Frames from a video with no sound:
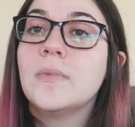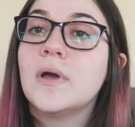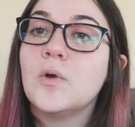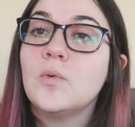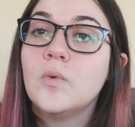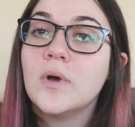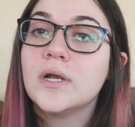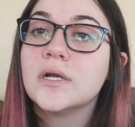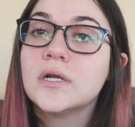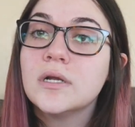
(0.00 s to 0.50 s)
My
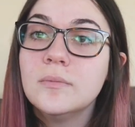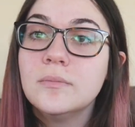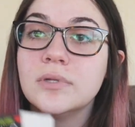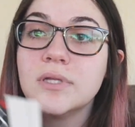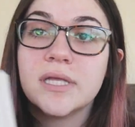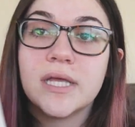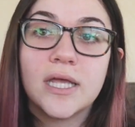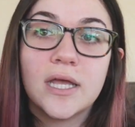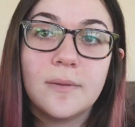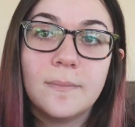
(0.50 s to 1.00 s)
one
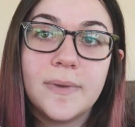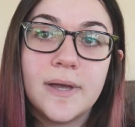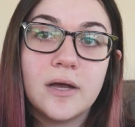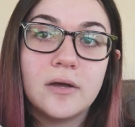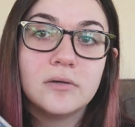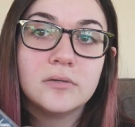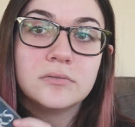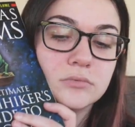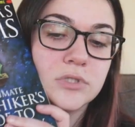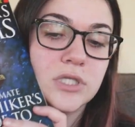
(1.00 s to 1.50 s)
complaint
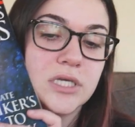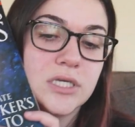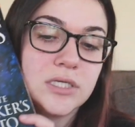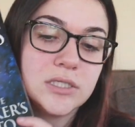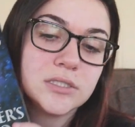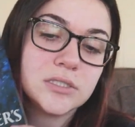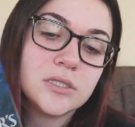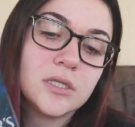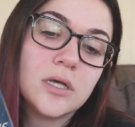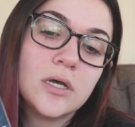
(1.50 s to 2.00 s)
about
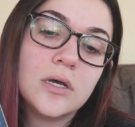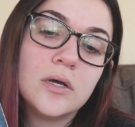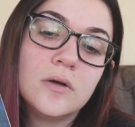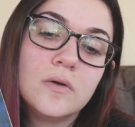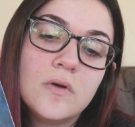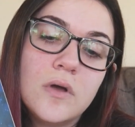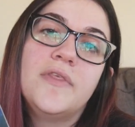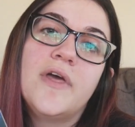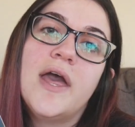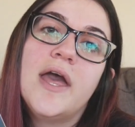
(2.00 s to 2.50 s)
these
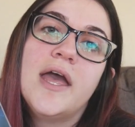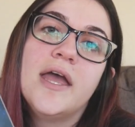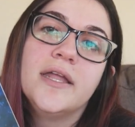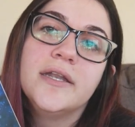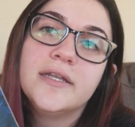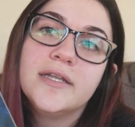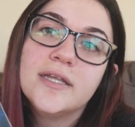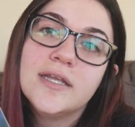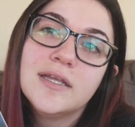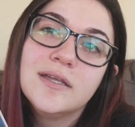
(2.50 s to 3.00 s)
though, the
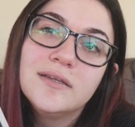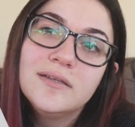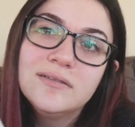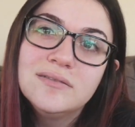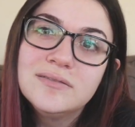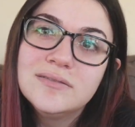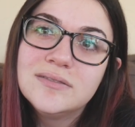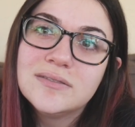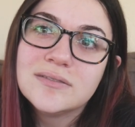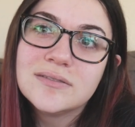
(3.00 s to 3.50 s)

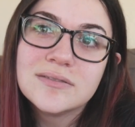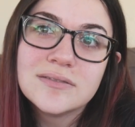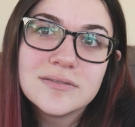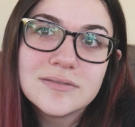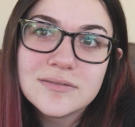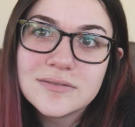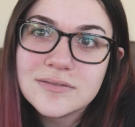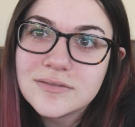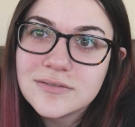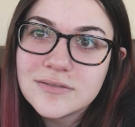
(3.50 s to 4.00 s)
endings,
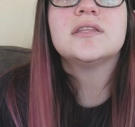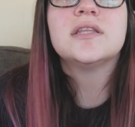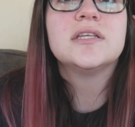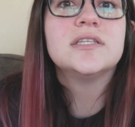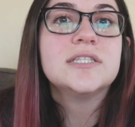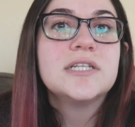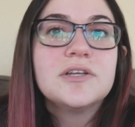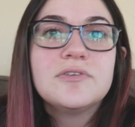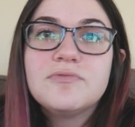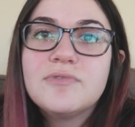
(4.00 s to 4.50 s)
they
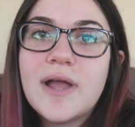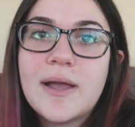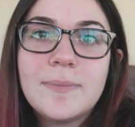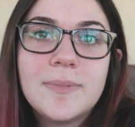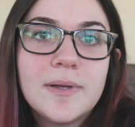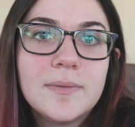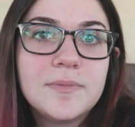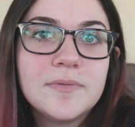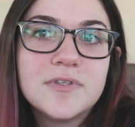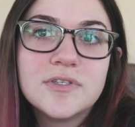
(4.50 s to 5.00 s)
didn't wrap
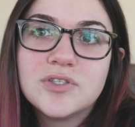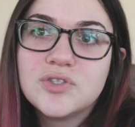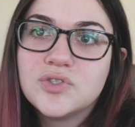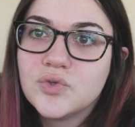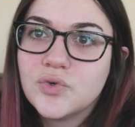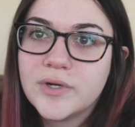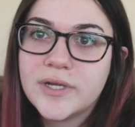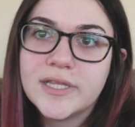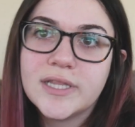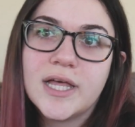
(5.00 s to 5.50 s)
up the
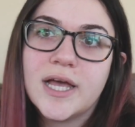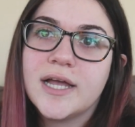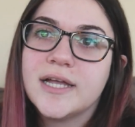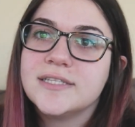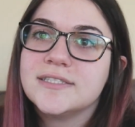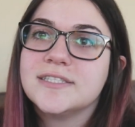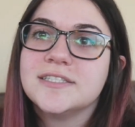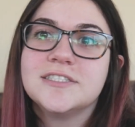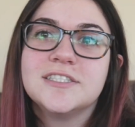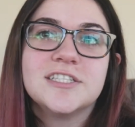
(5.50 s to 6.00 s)

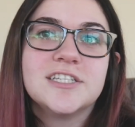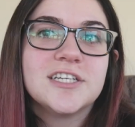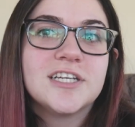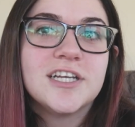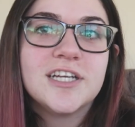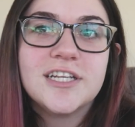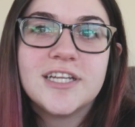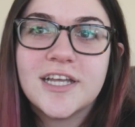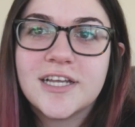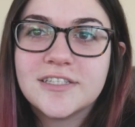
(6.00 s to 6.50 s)
storylines. They didn't
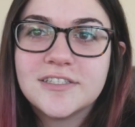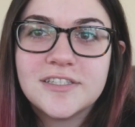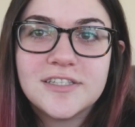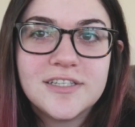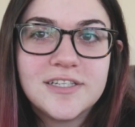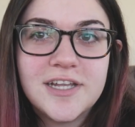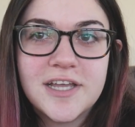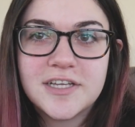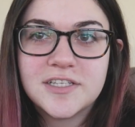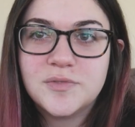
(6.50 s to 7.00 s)
connect to
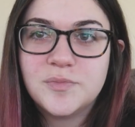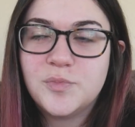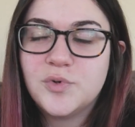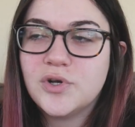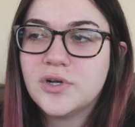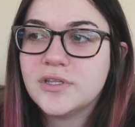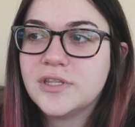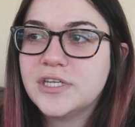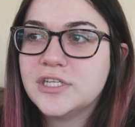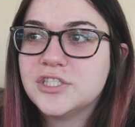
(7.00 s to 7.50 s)
the next
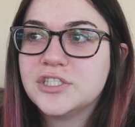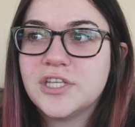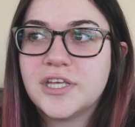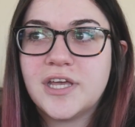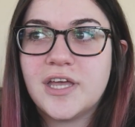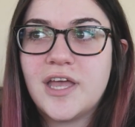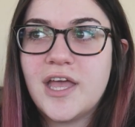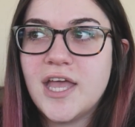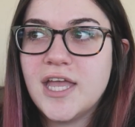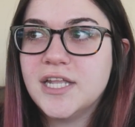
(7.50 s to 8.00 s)
book. They just
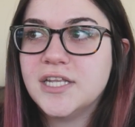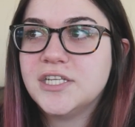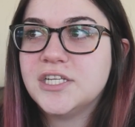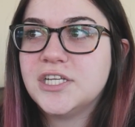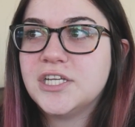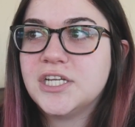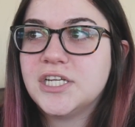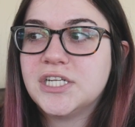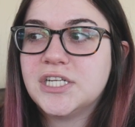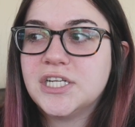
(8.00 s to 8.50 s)
like
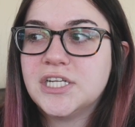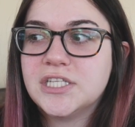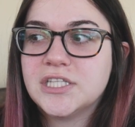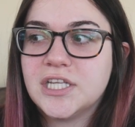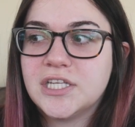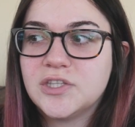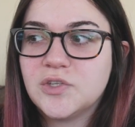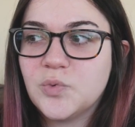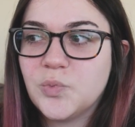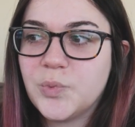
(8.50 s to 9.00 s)
ended in
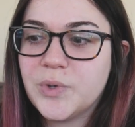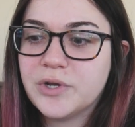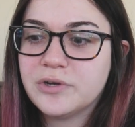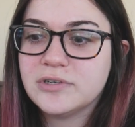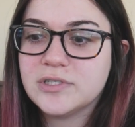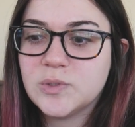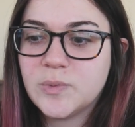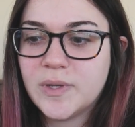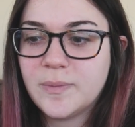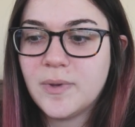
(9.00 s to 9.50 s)
like the
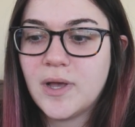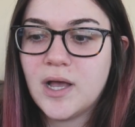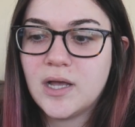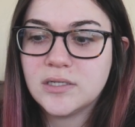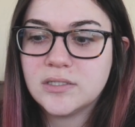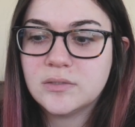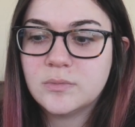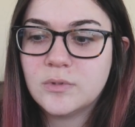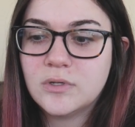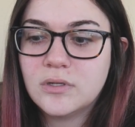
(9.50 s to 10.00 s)
weirdest way
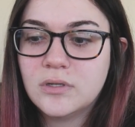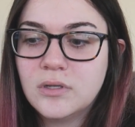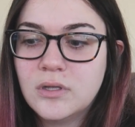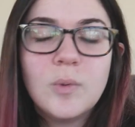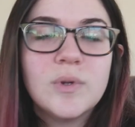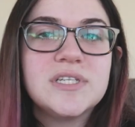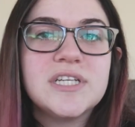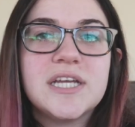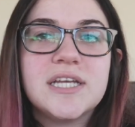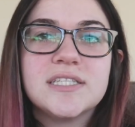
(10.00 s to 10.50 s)
possible,
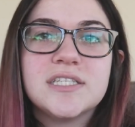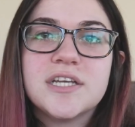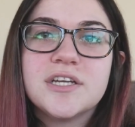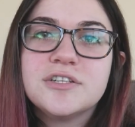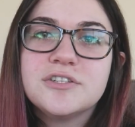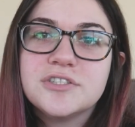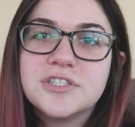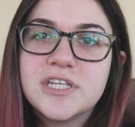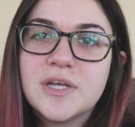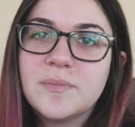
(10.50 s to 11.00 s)
which I guess I
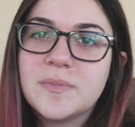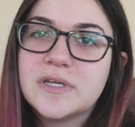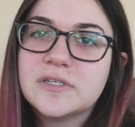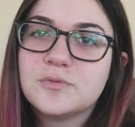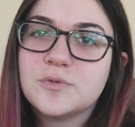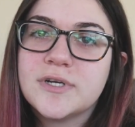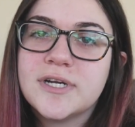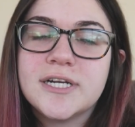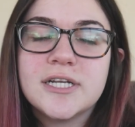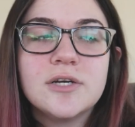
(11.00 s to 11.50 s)
understand
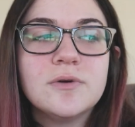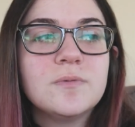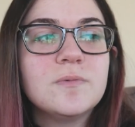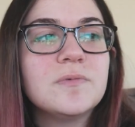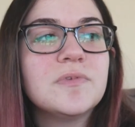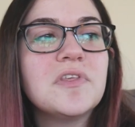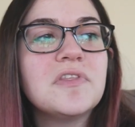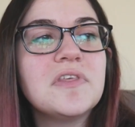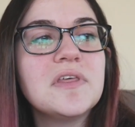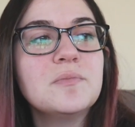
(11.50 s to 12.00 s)
because we're kind of going
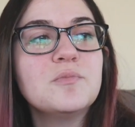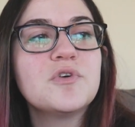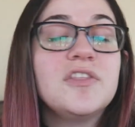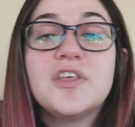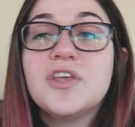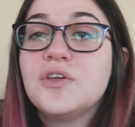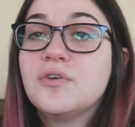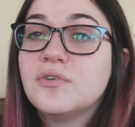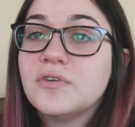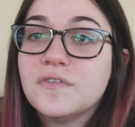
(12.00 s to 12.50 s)
with the theme with
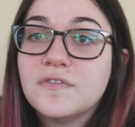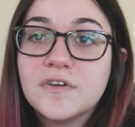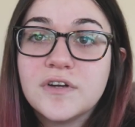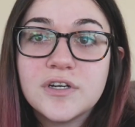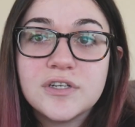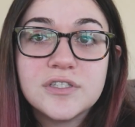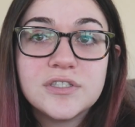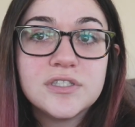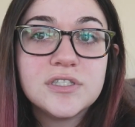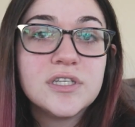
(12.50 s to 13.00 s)
the
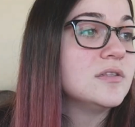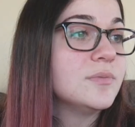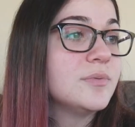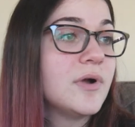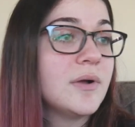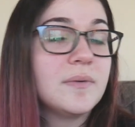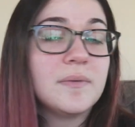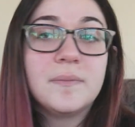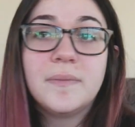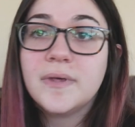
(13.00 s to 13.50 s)
universe, the
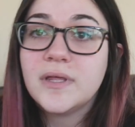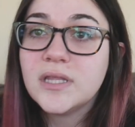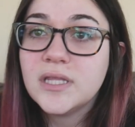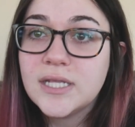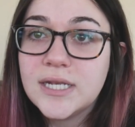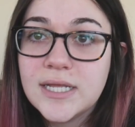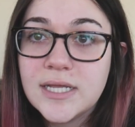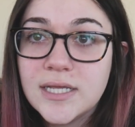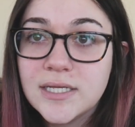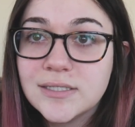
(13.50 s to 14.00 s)

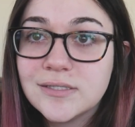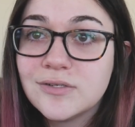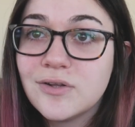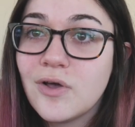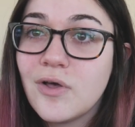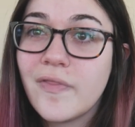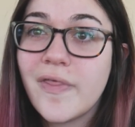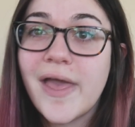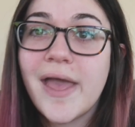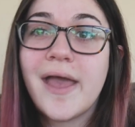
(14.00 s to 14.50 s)
probabilities and
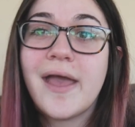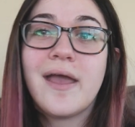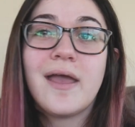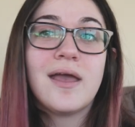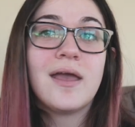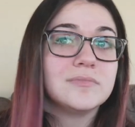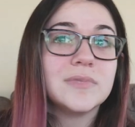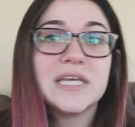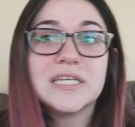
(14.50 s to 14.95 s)
all that.